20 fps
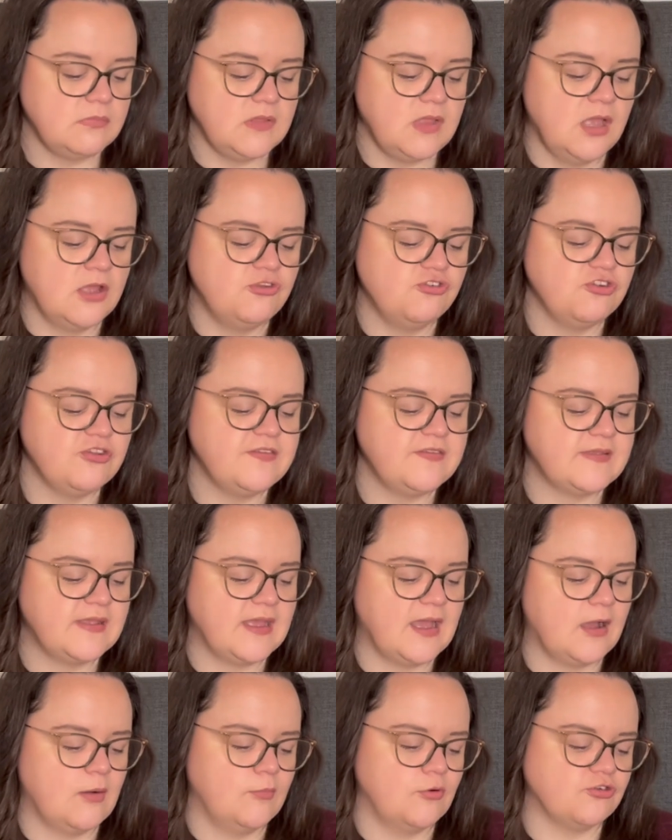and just see
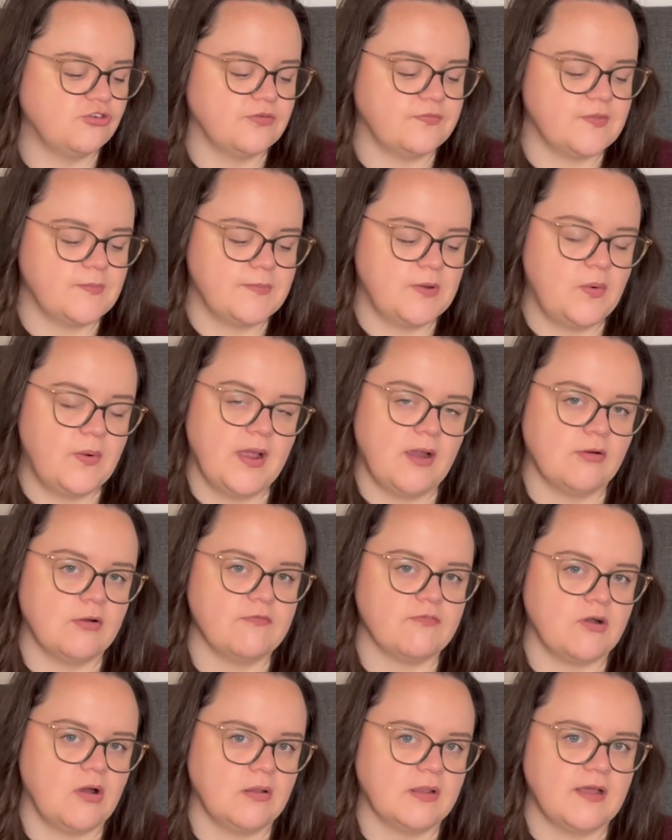how much of the mohair I've
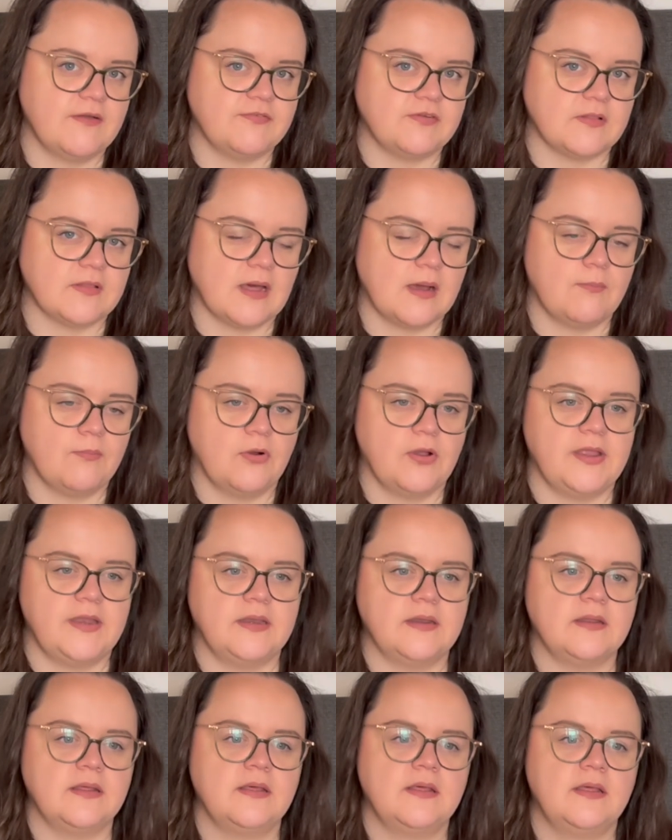got left at that
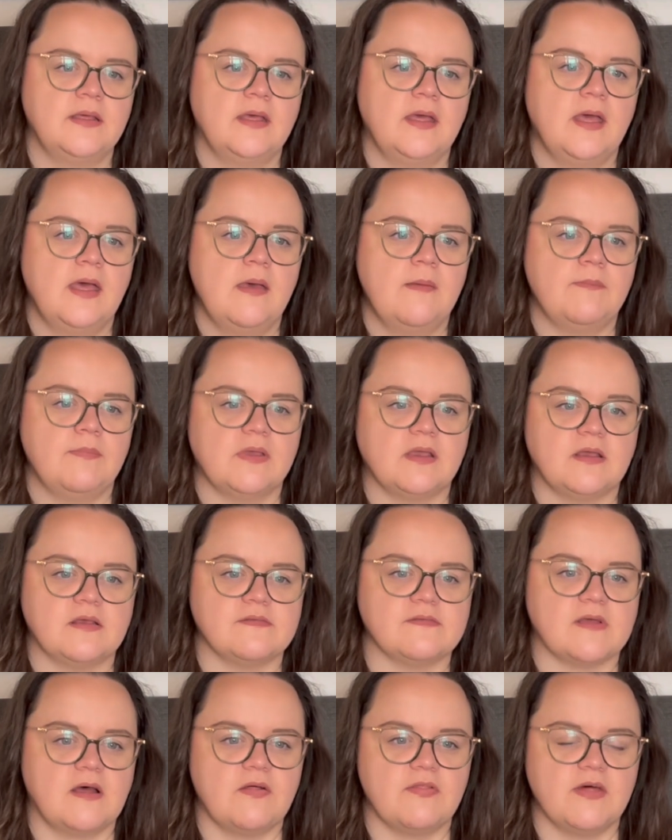point, because
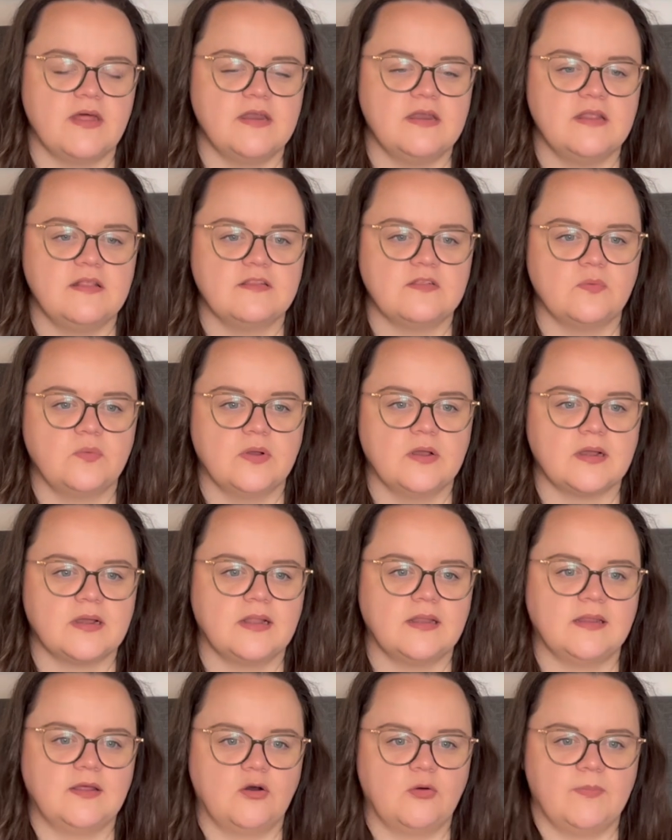I'll then need to work a
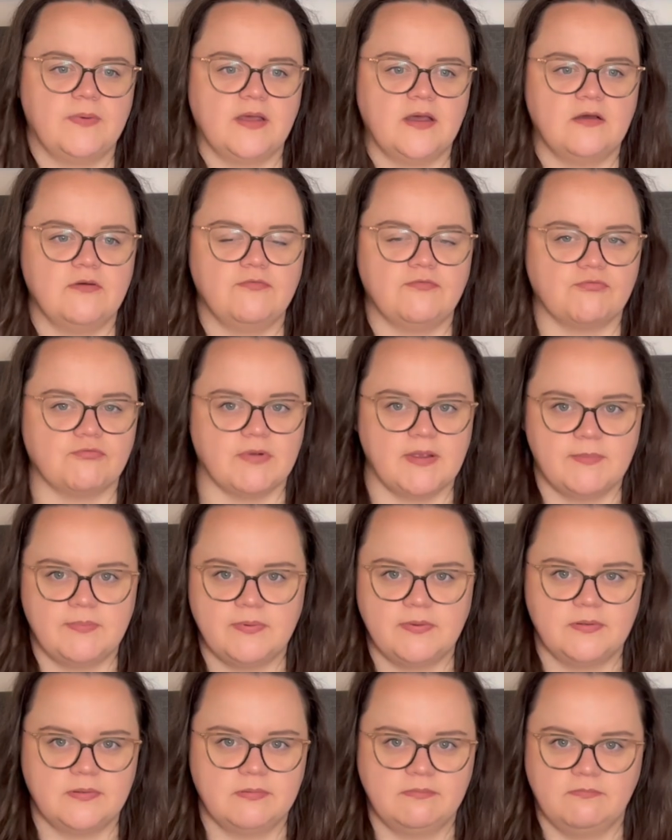little bit of rib
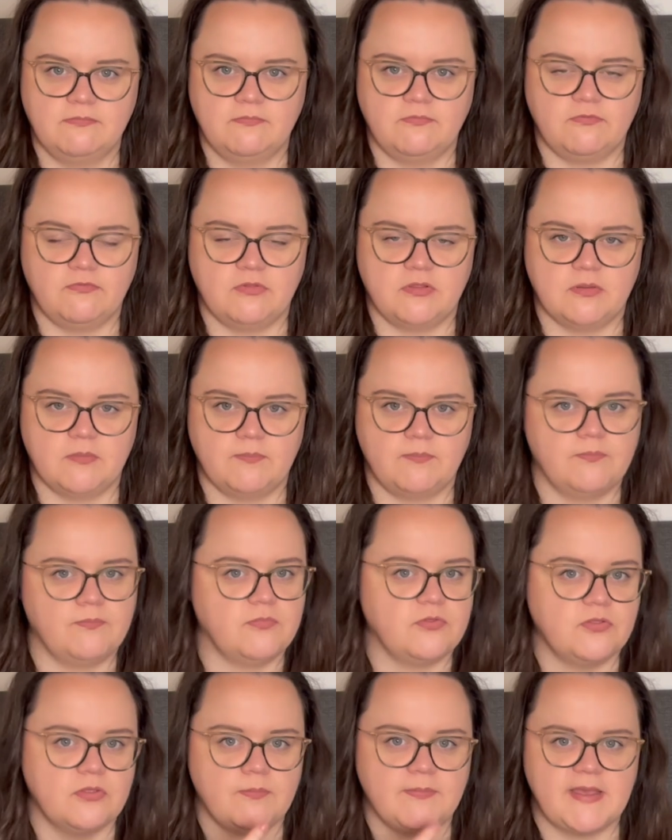for
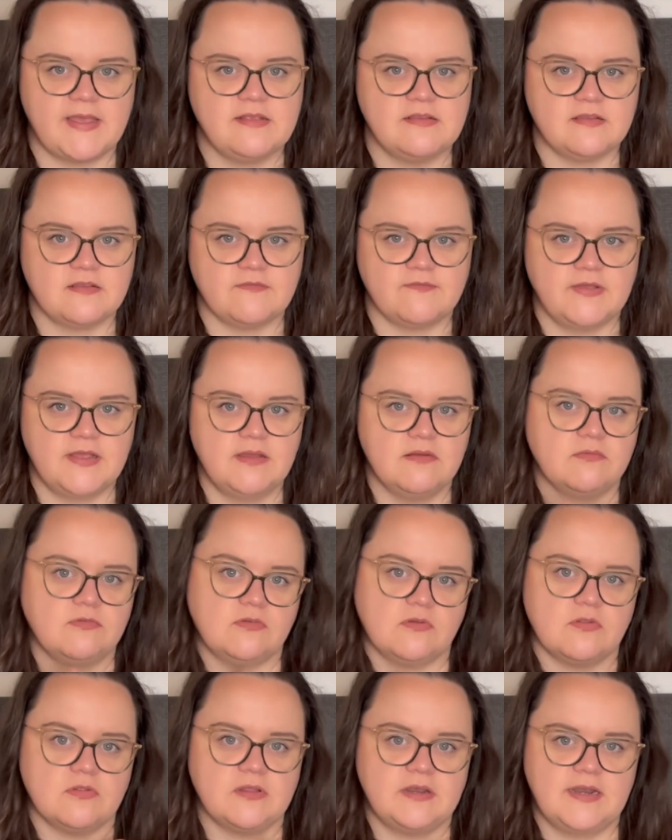the base of it,
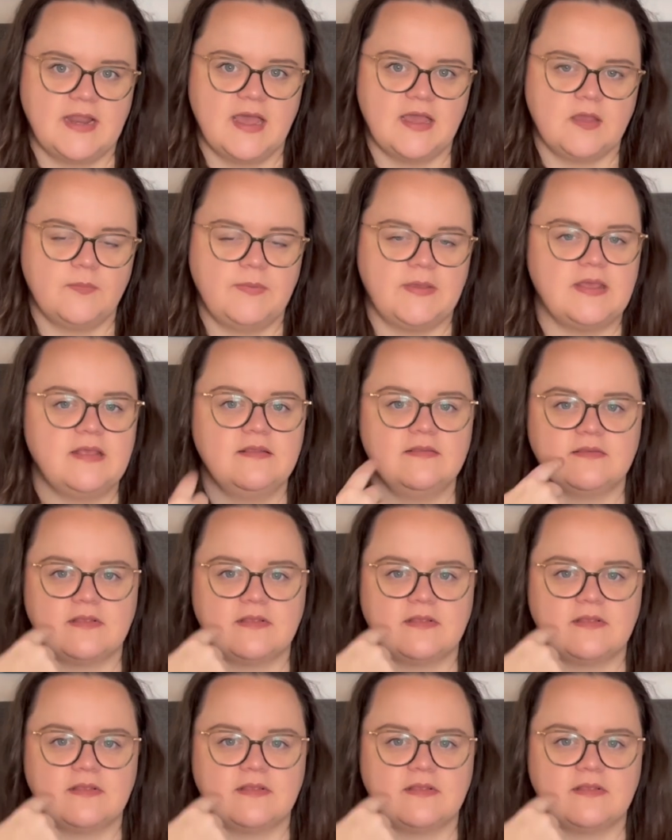sort of the neck piece.